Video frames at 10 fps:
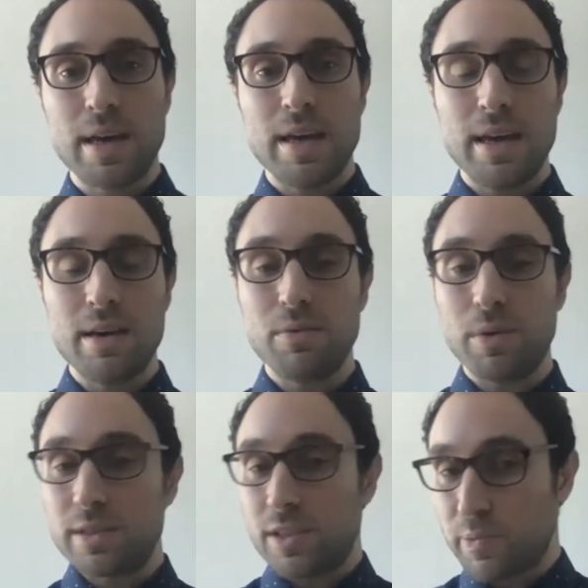it
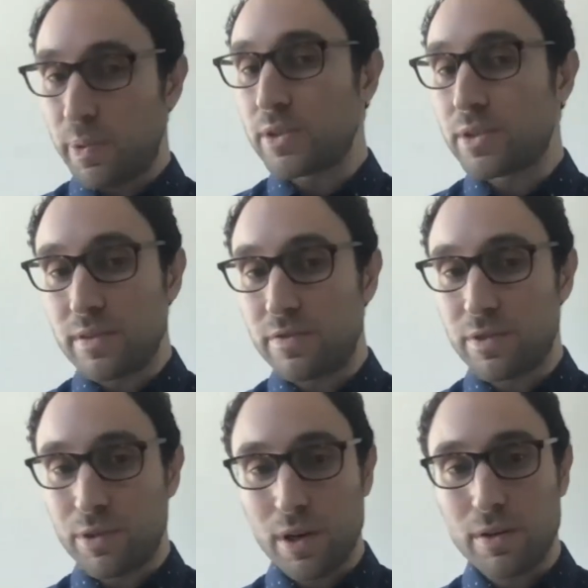was explosive
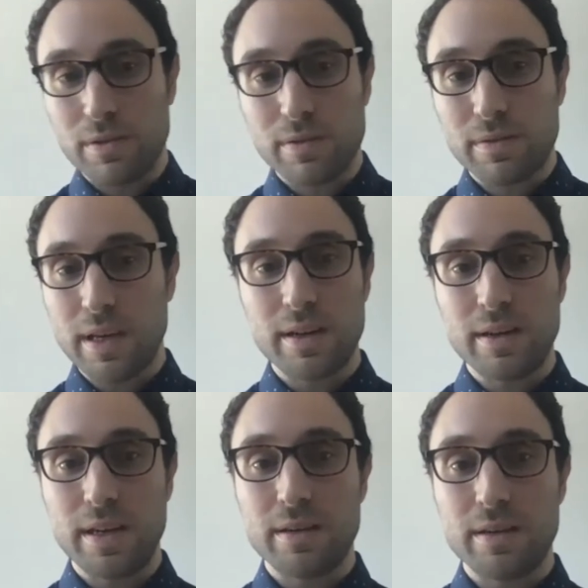growth in
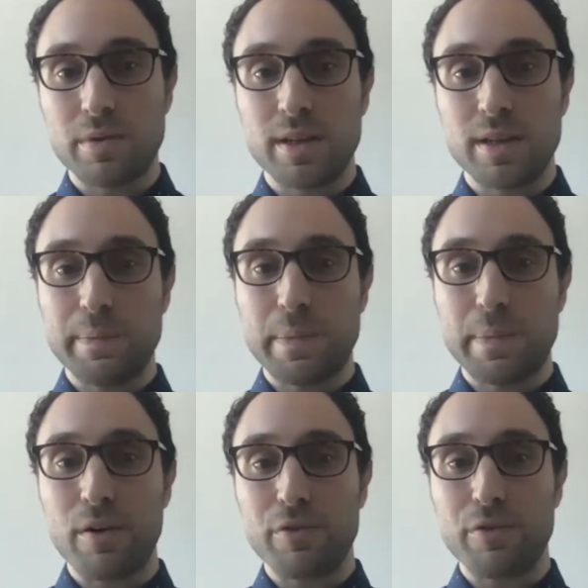a really
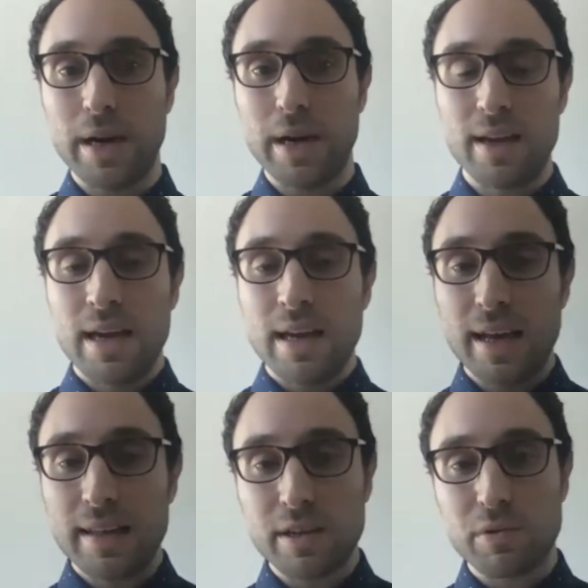powerful way.
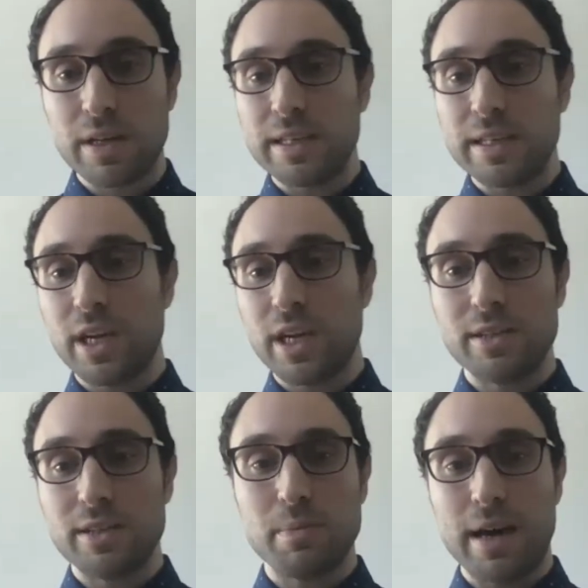Nothing really
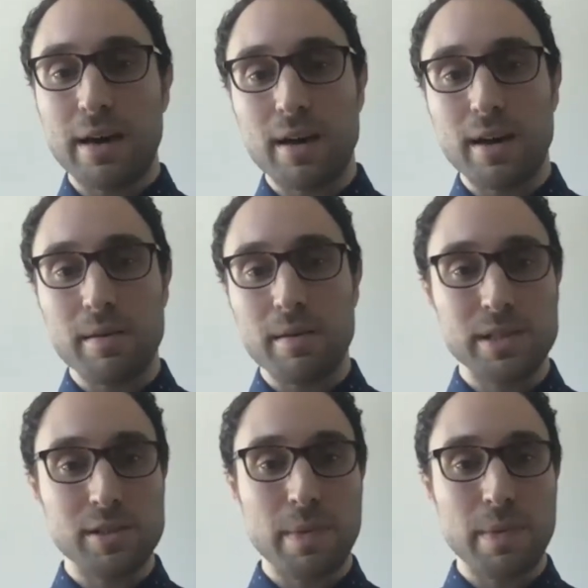changed about our
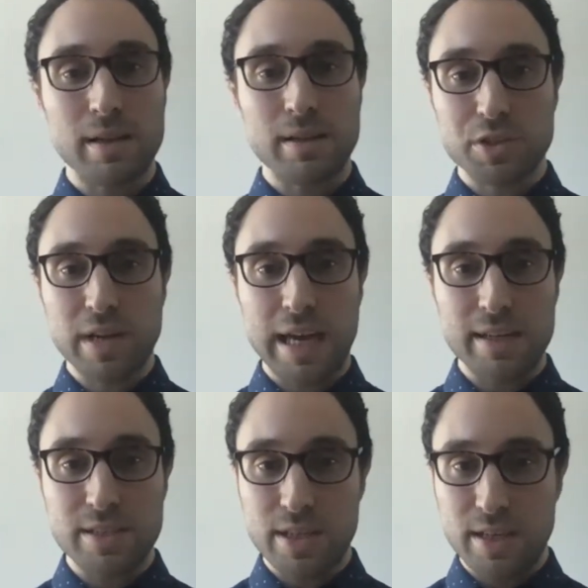business model or
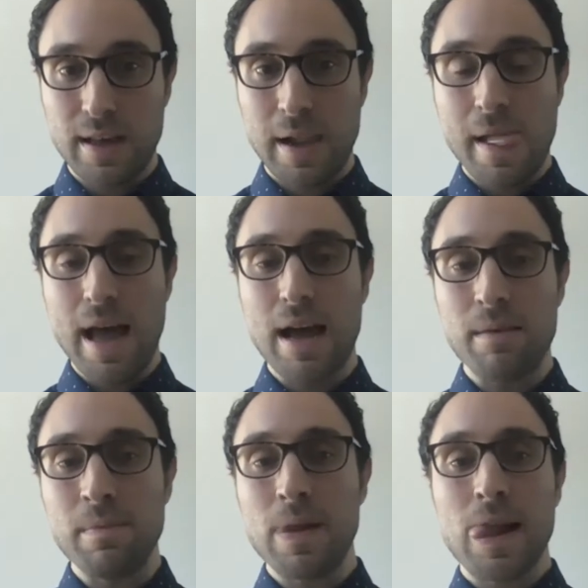strategy.
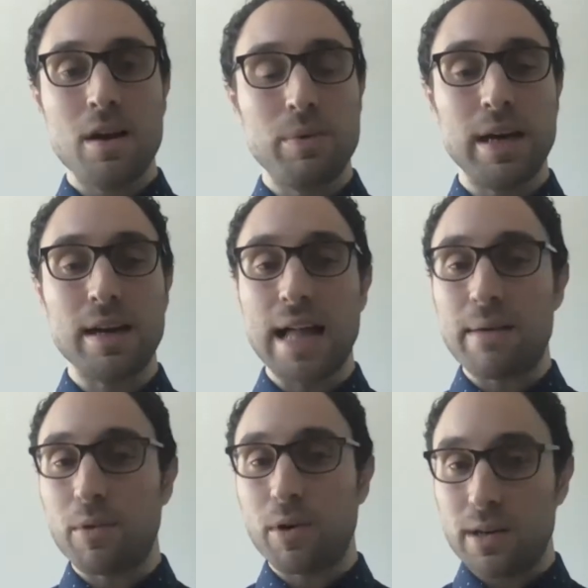We got a lot
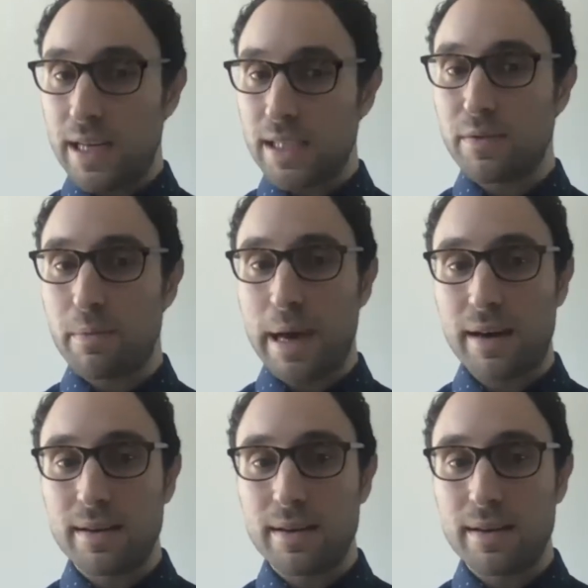more aggressive about